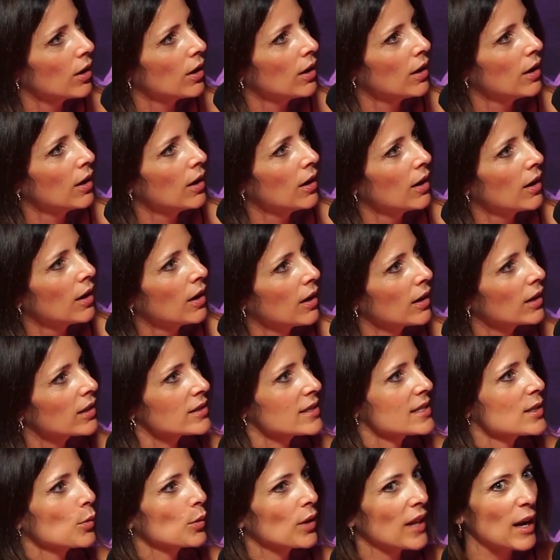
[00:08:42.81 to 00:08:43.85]
Yeah,
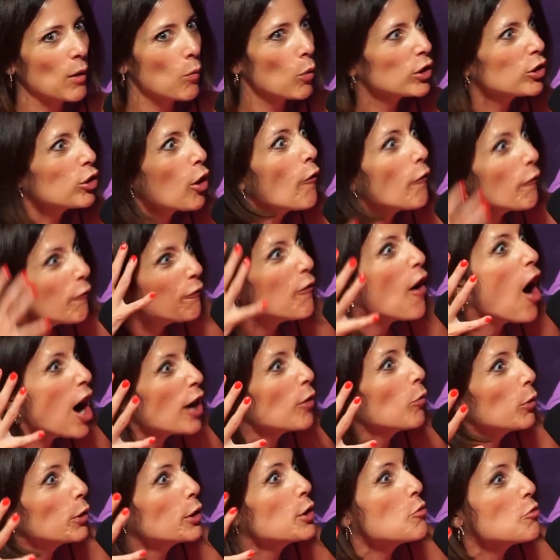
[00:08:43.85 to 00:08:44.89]
of course. like, what the
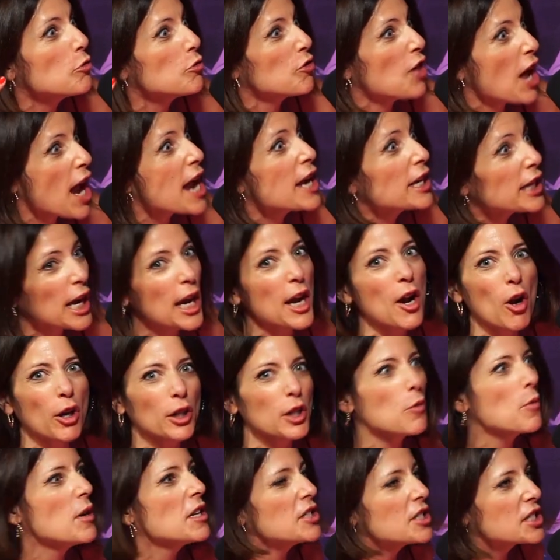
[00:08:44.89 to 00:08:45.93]
fuck were you thinking? I
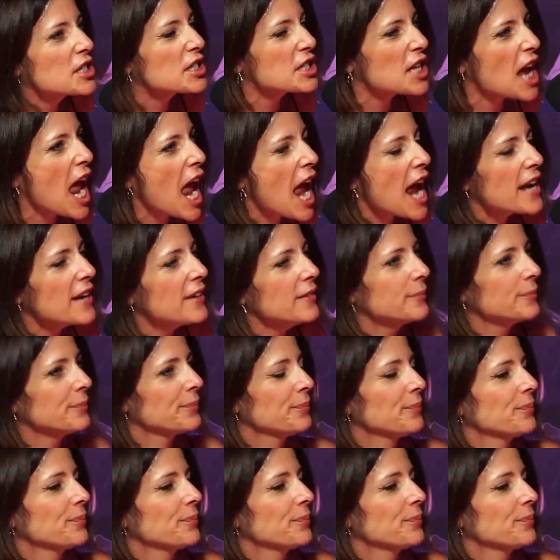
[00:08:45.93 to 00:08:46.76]
lived on C and